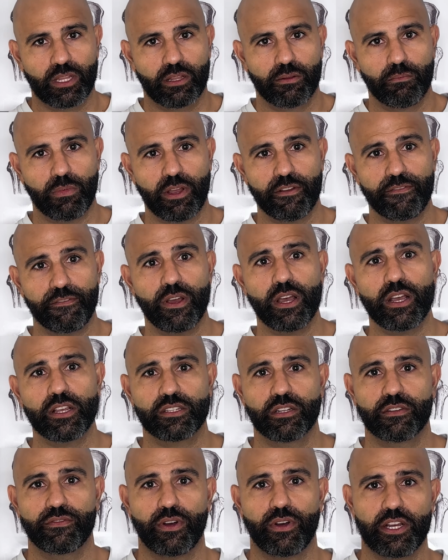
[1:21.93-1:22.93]
My
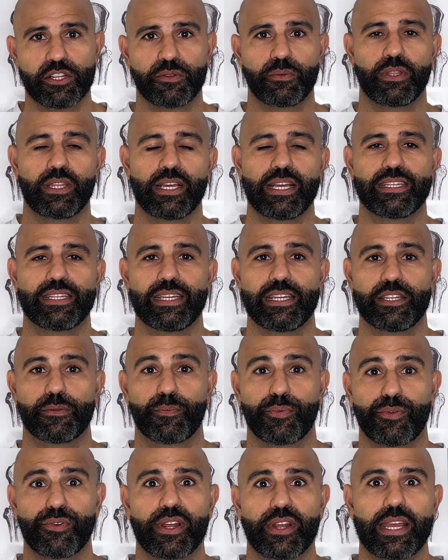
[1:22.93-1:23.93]
first advice with this is
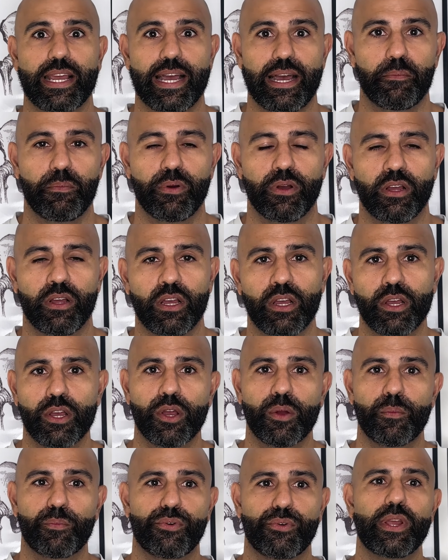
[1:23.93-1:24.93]
PREHAB.
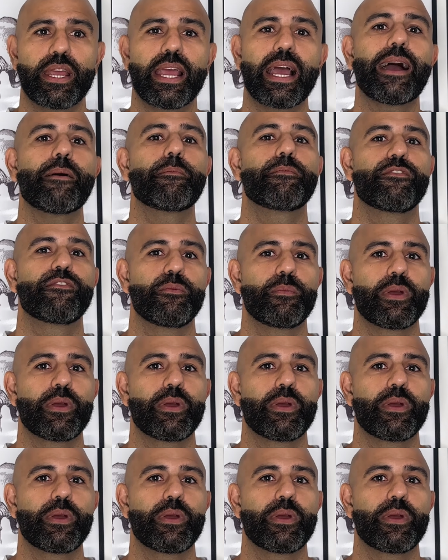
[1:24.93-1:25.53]
PREHAB for